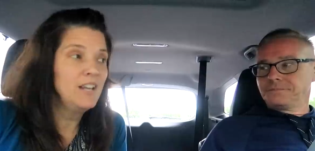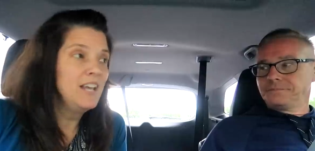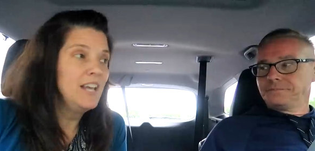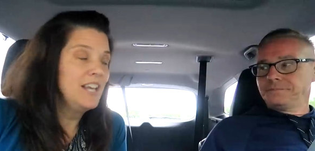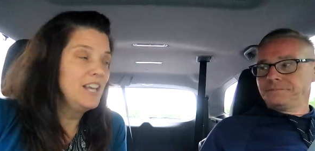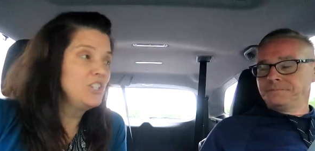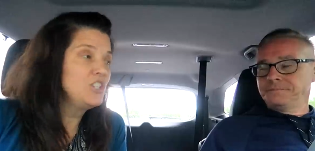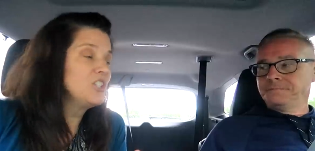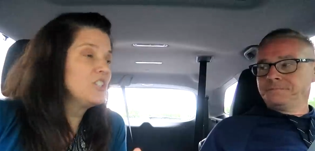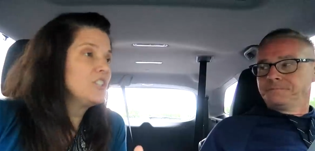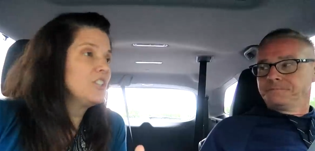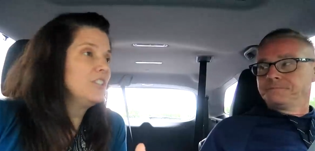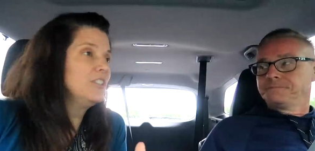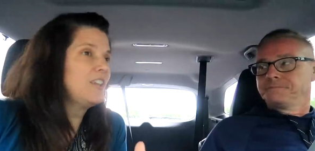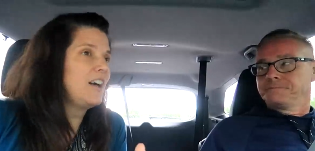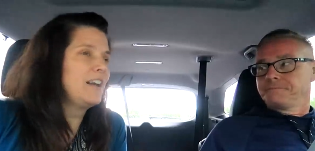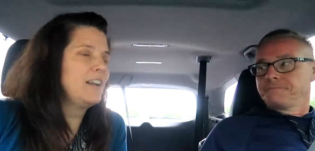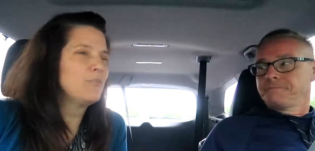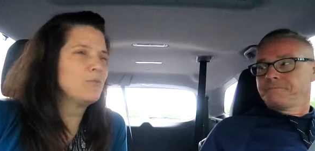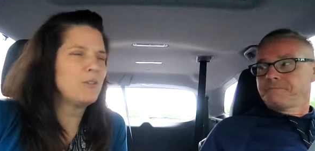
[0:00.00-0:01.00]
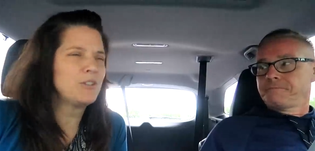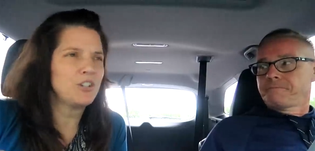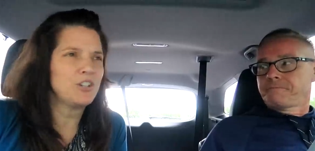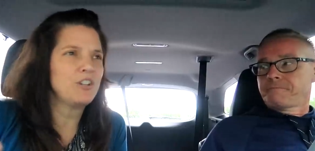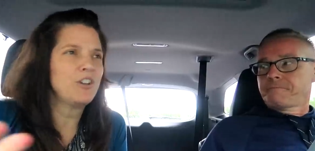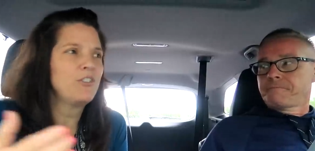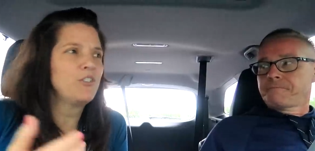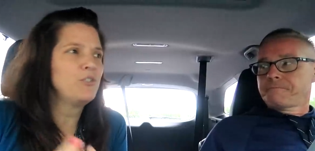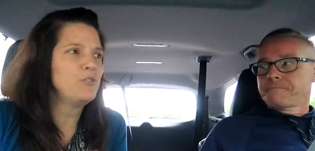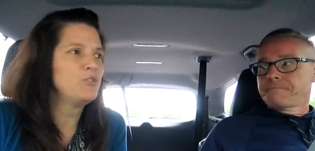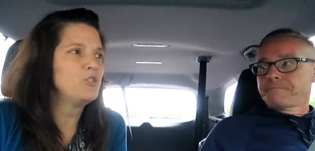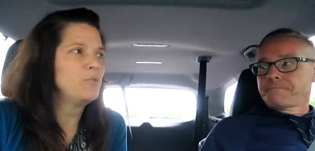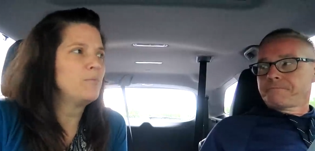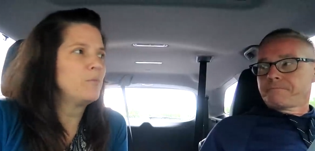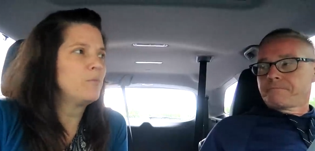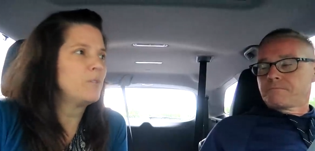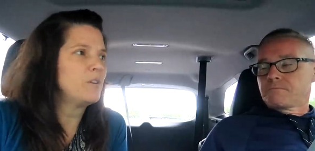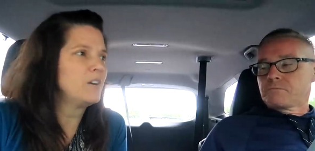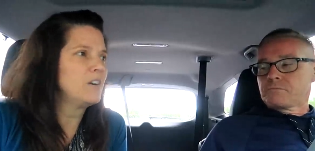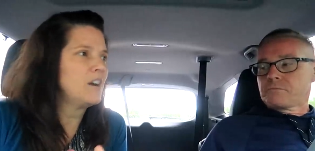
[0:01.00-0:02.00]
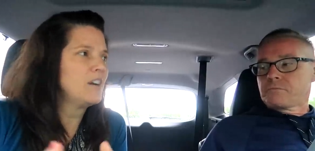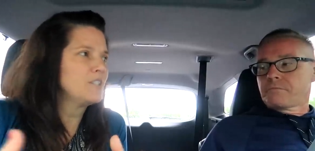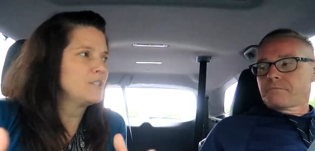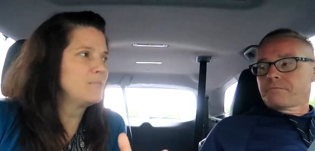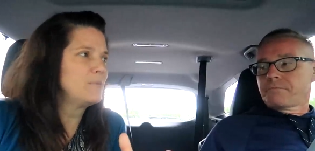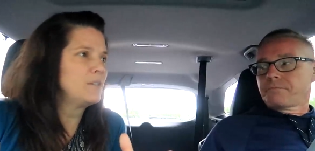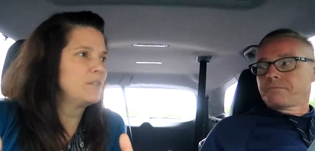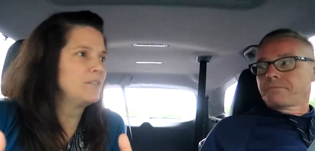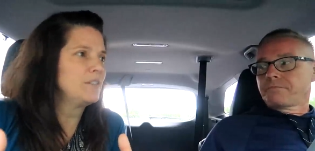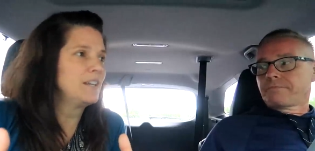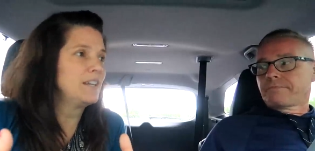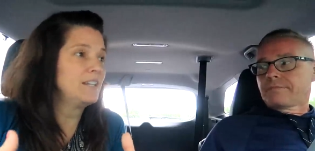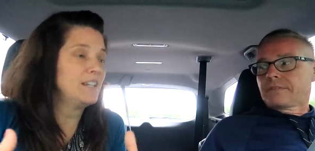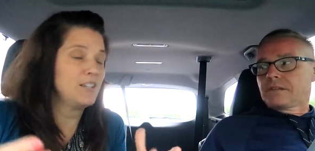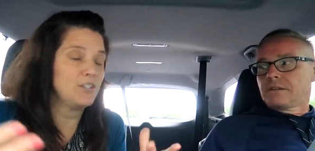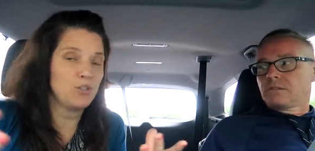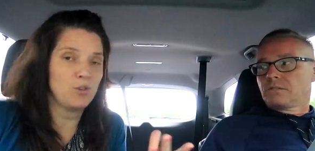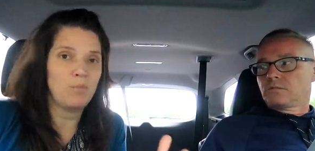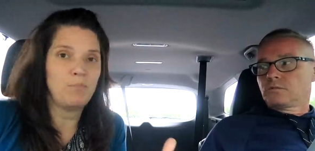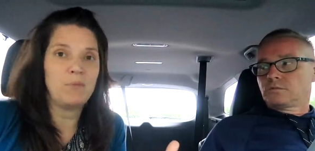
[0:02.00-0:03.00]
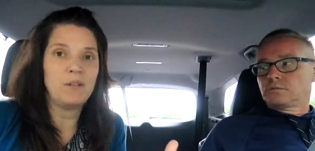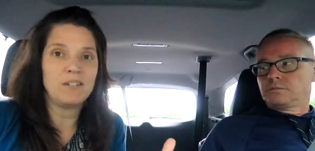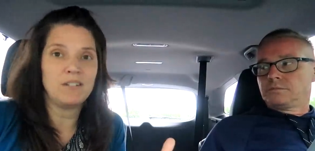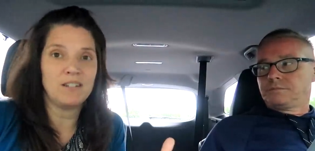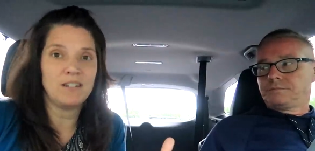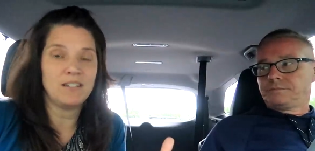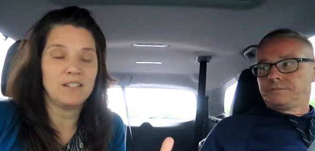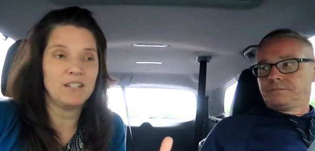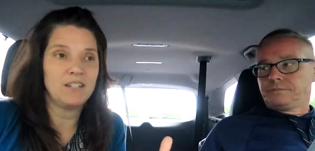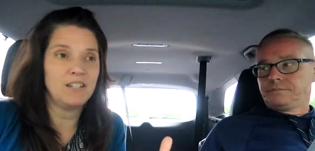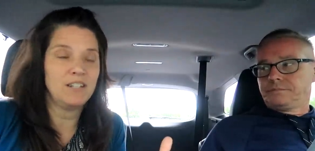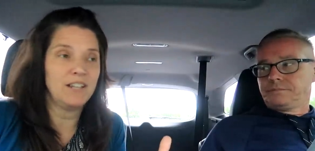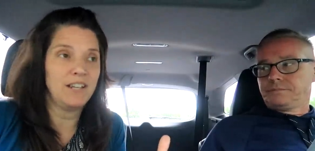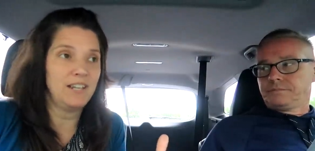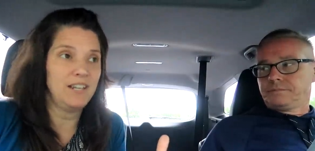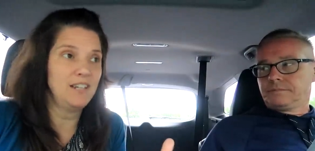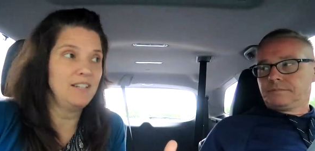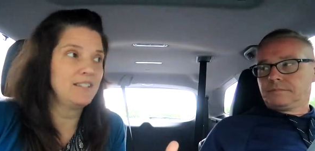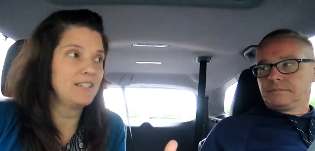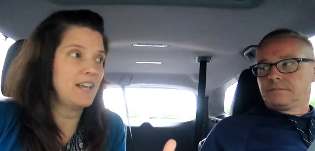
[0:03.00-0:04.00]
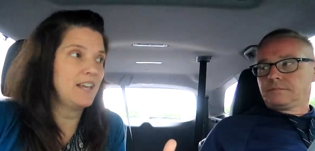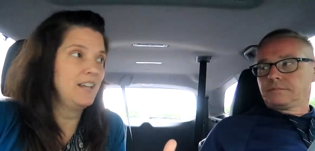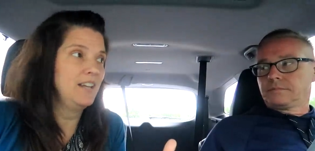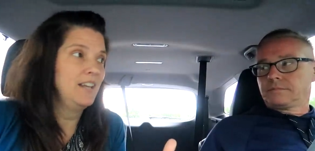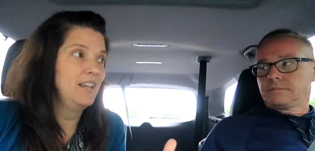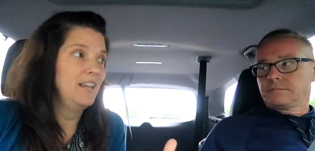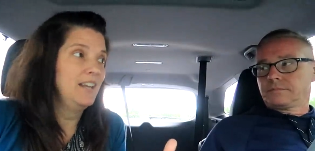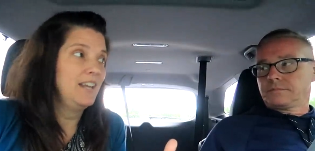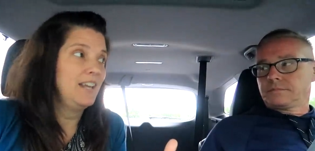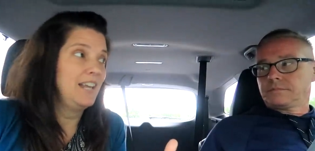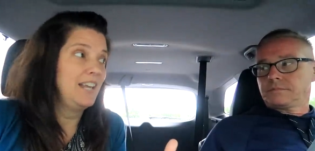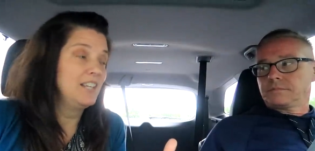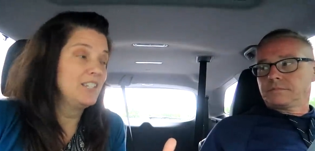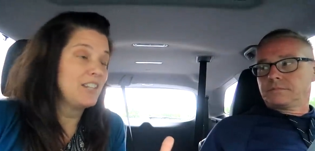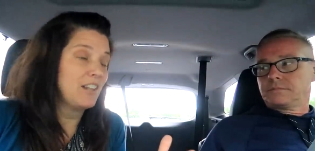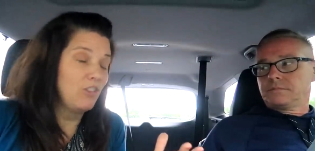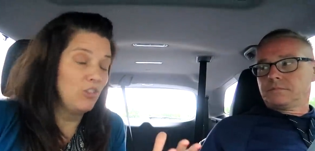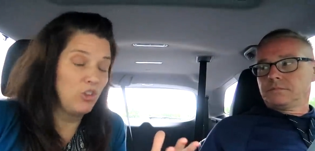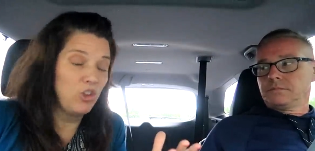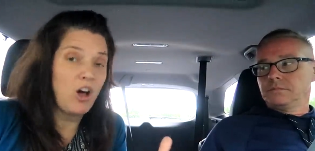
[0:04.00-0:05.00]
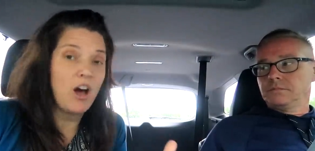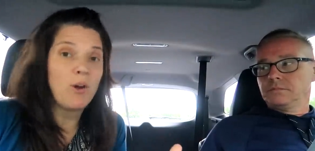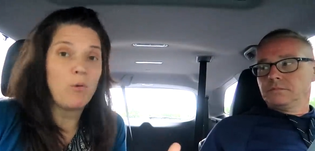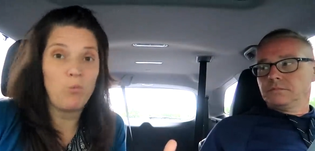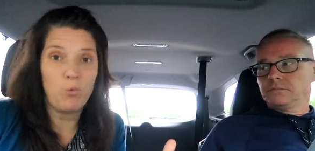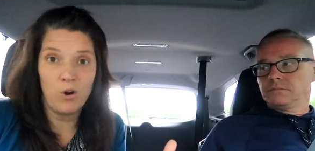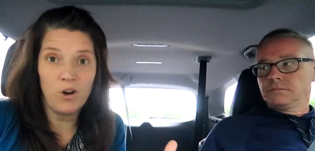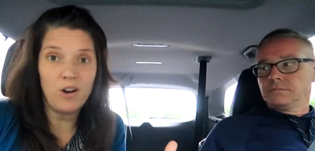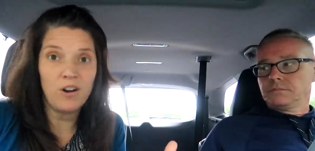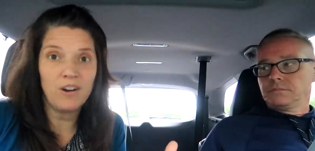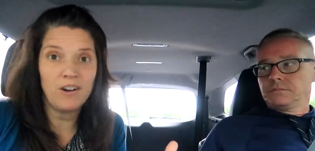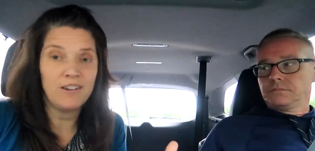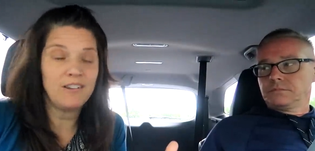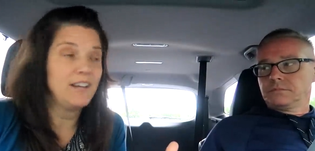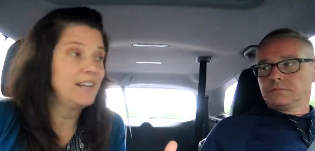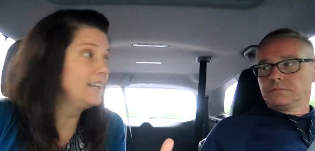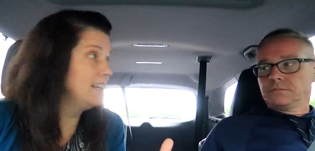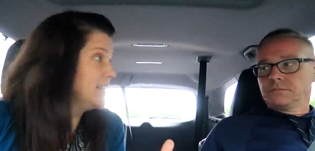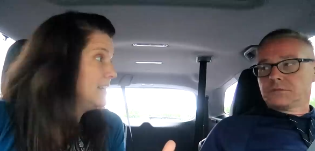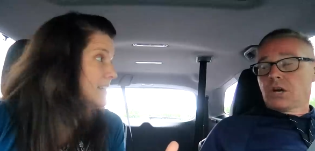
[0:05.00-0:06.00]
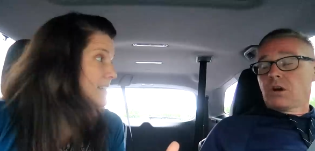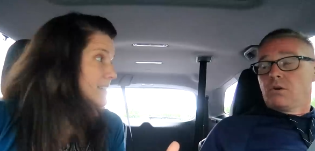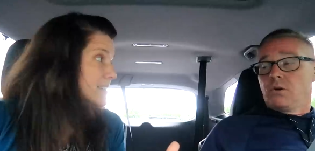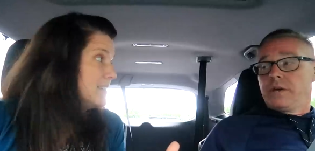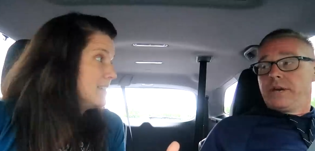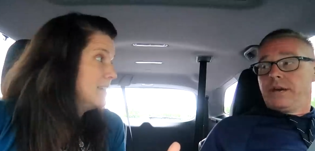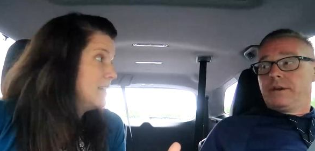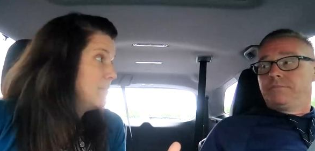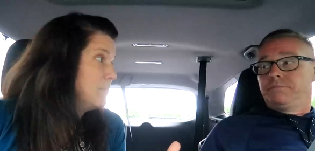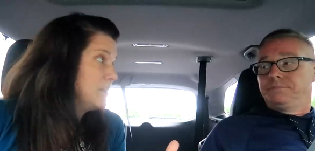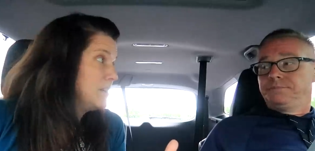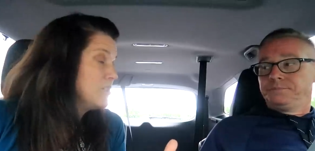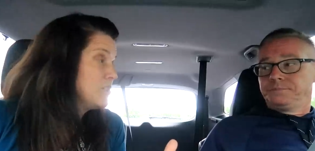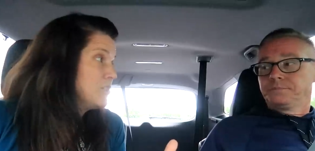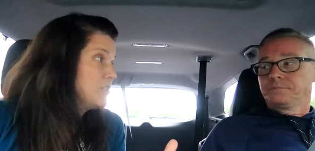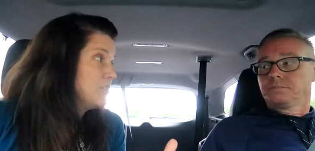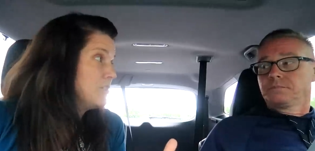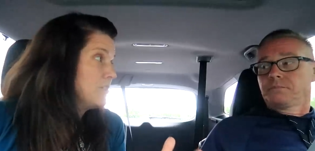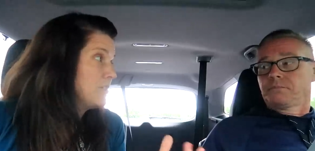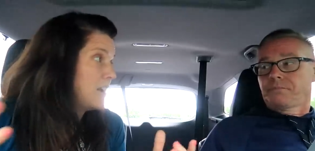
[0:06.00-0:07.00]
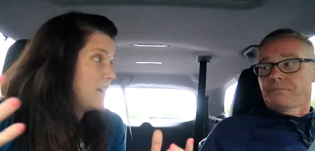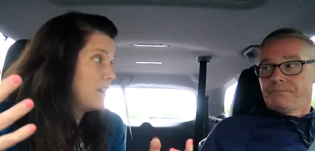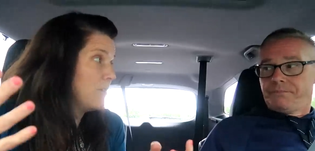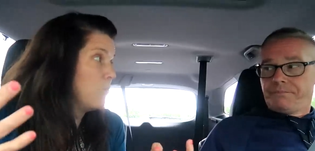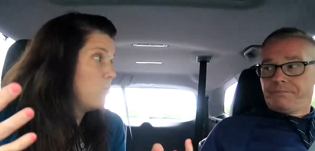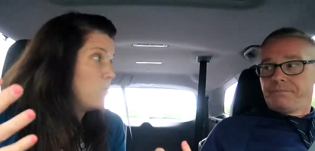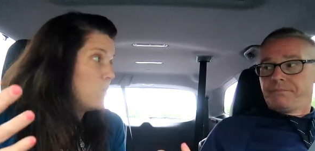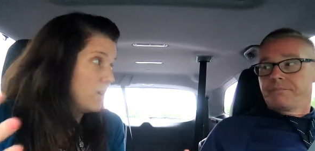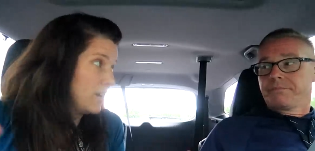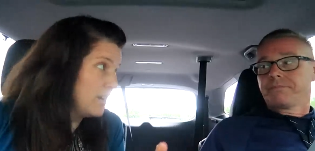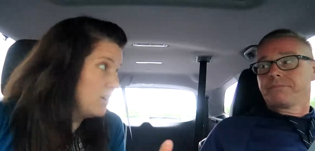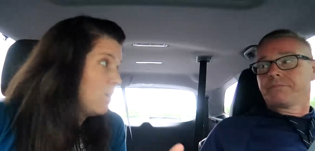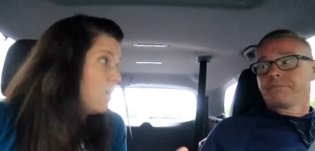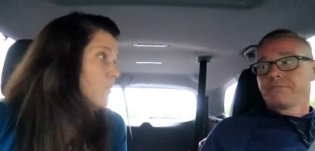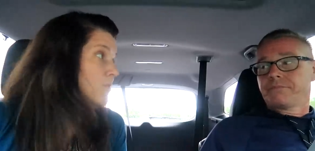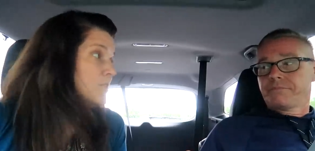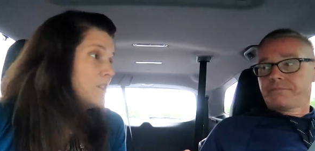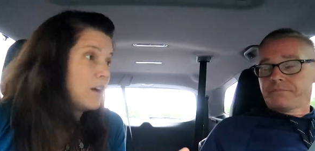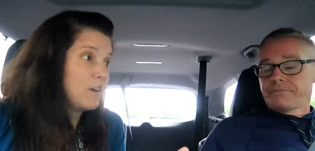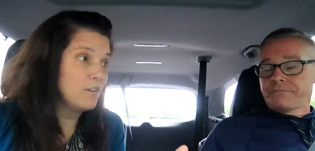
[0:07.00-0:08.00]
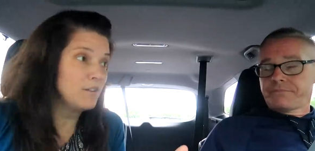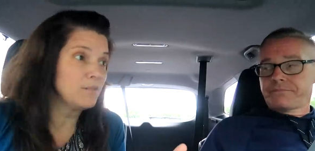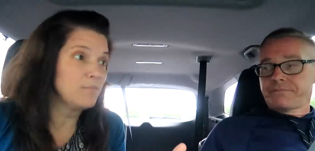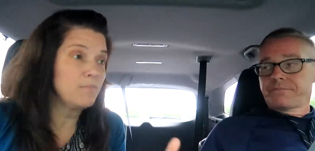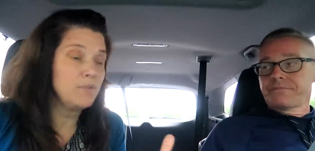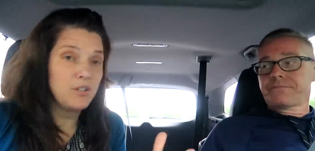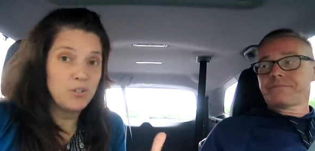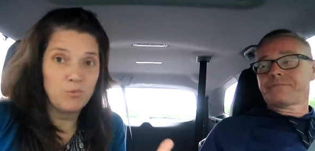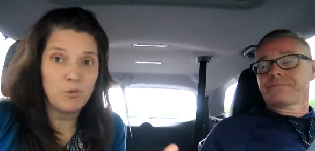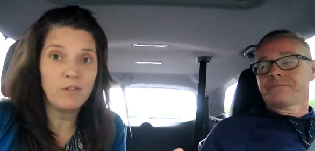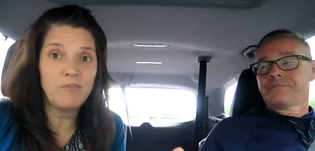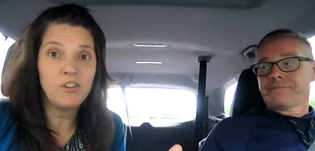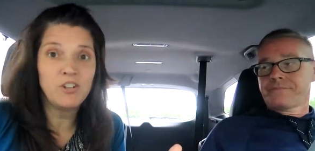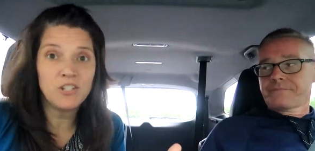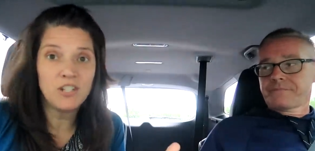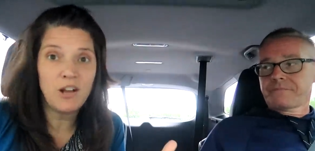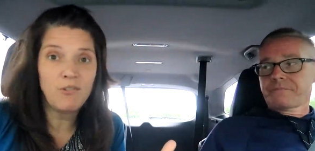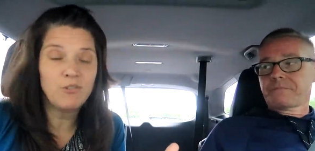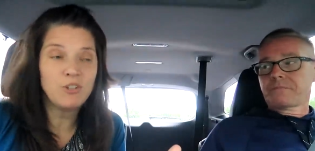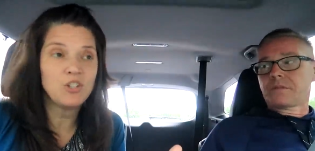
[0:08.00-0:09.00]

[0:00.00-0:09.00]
Speaker 1: It's just a lot. And I was watching another YouTuber where her husband did his own business, and like he said, it's a lot of work, and it is. Oh yeah, because you're working all those hours. You can work for yourself,